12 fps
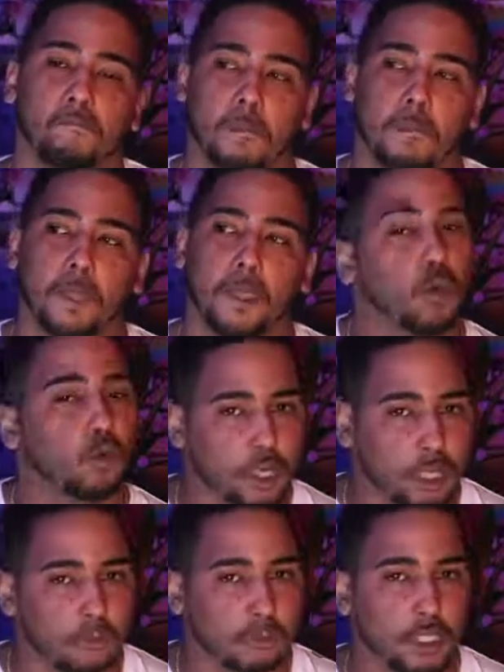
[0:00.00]
It will
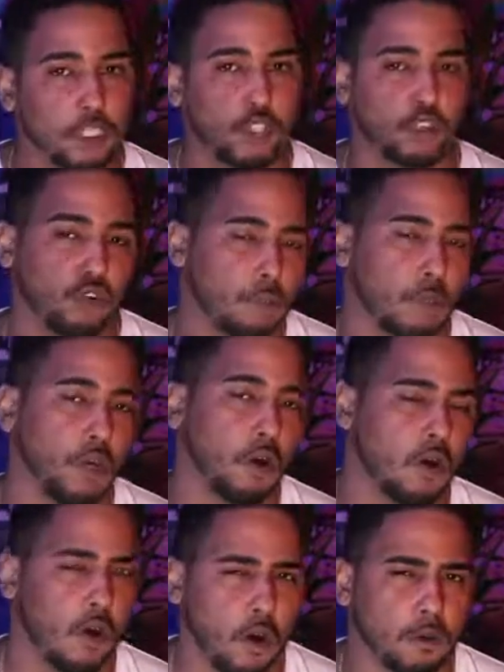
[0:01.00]
be streaming
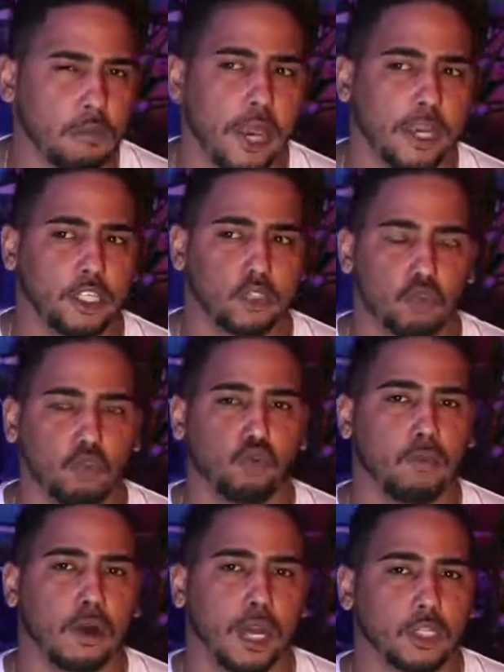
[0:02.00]
on my YouTube
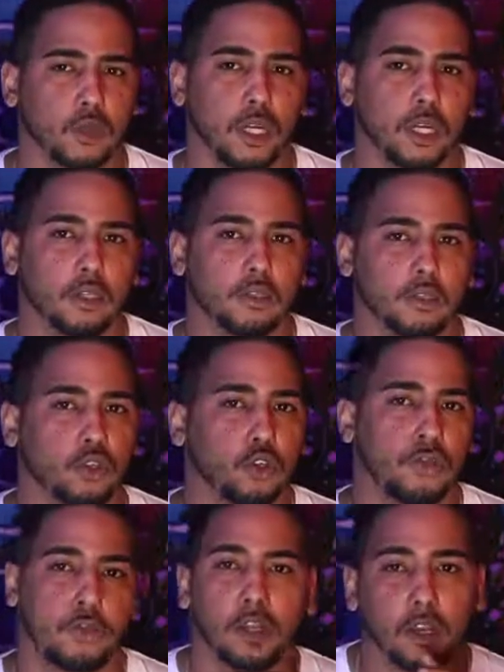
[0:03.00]
as well. So if
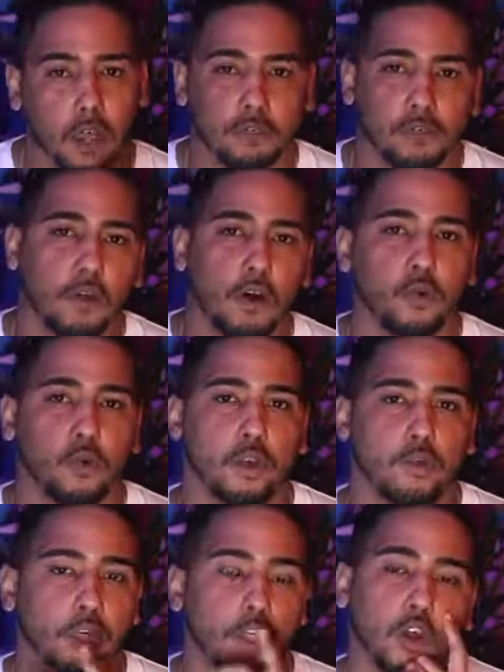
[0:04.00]
you're not following me
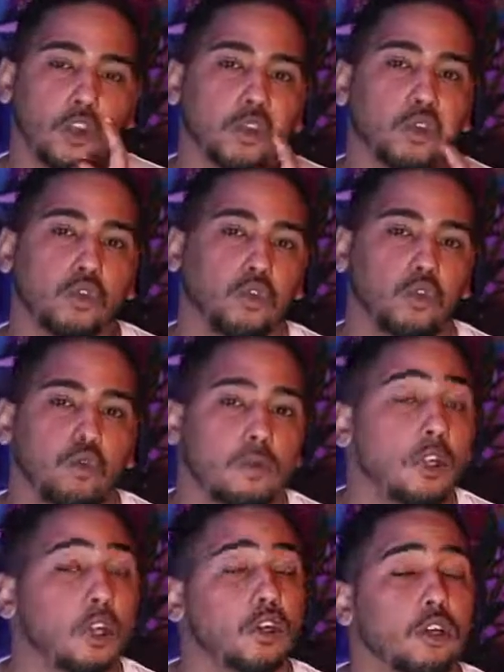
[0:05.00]
on YouTube,
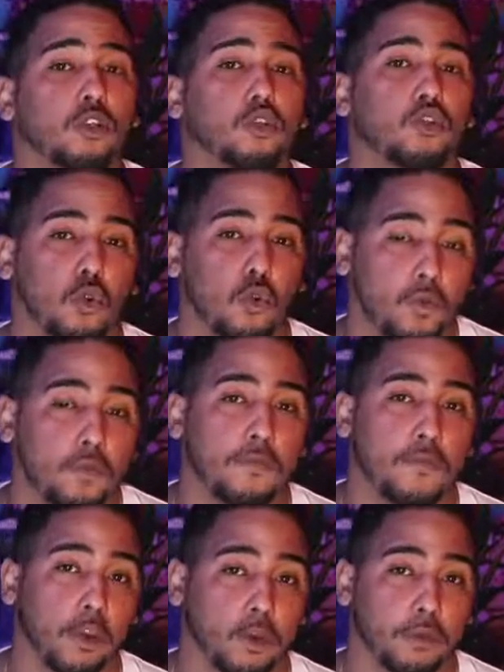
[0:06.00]
do follow
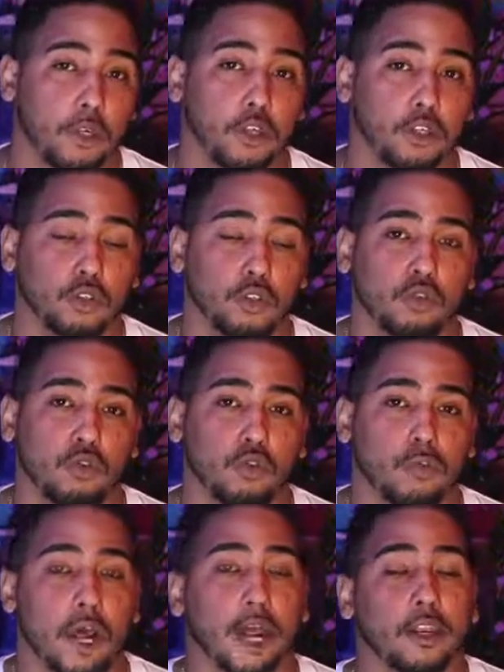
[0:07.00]
me on YouTube
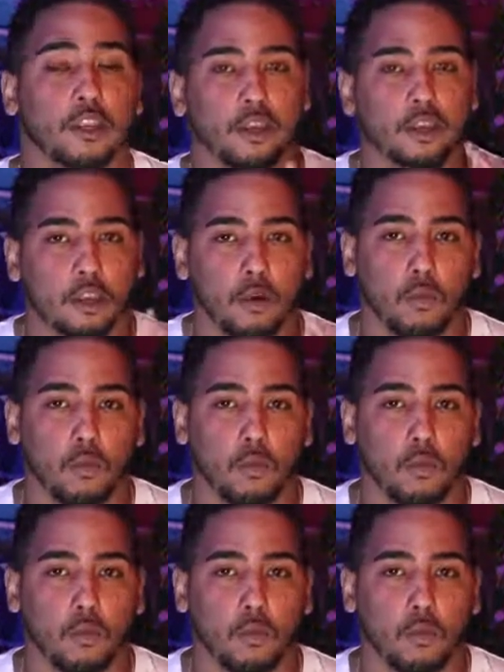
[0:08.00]
at the